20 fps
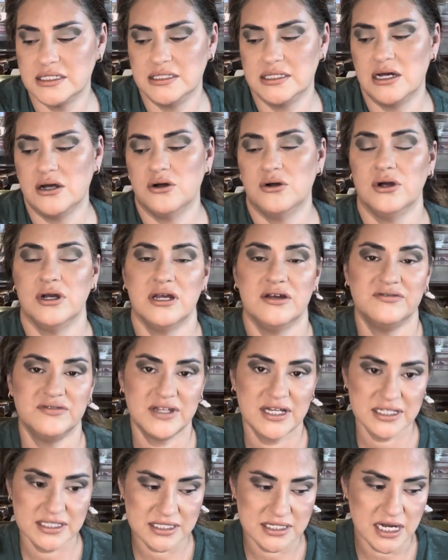So if
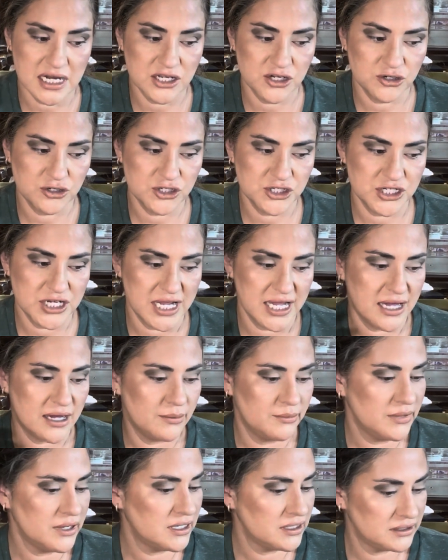that's not your
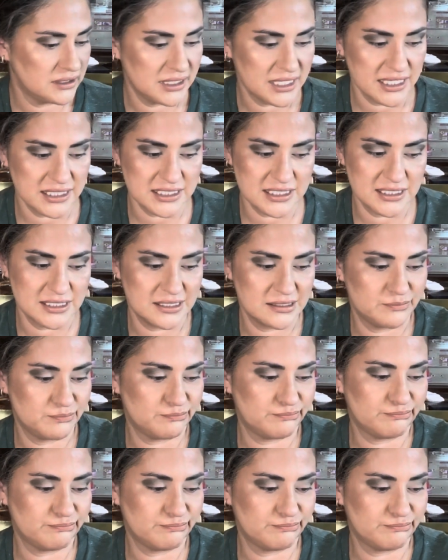jam, that's